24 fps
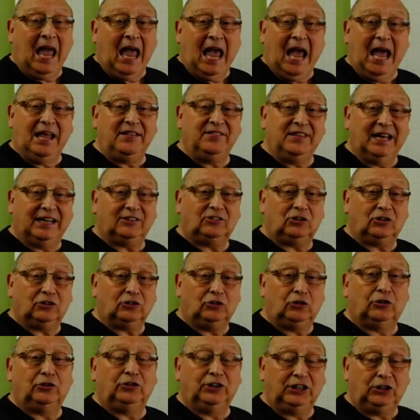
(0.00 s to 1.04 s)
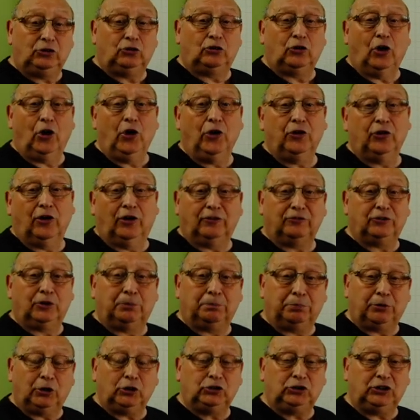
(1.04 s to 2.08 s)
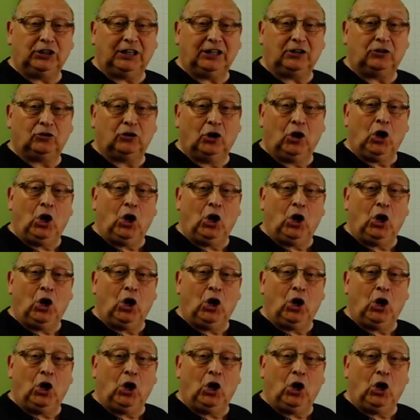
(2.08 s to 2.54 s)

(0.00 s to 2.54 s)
and that the return of the project